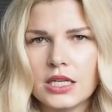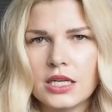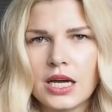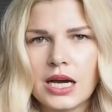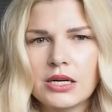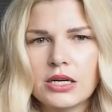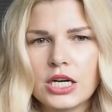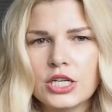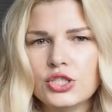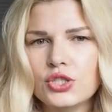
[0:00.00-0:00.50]

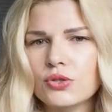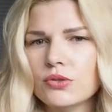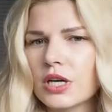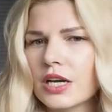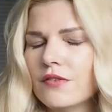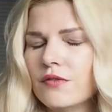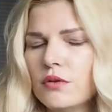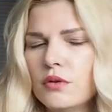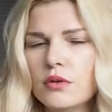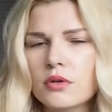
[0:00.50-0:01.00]
Now I do
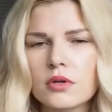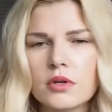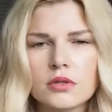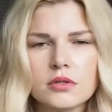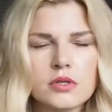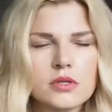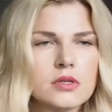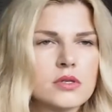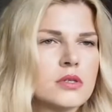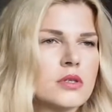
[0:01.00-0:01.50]
have
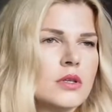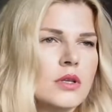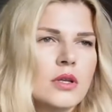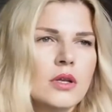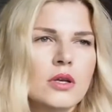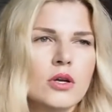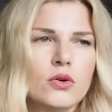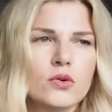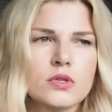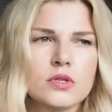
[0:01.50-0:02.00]
lots
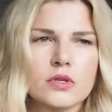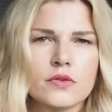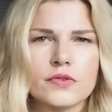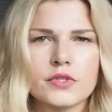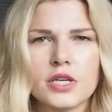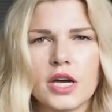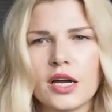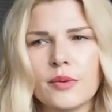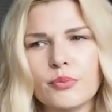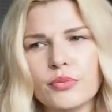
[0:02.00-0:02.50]
of
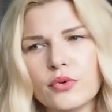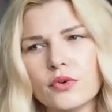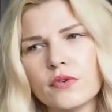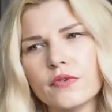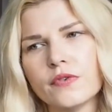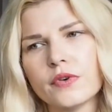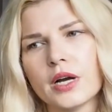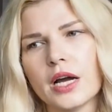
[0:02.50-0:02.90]
type of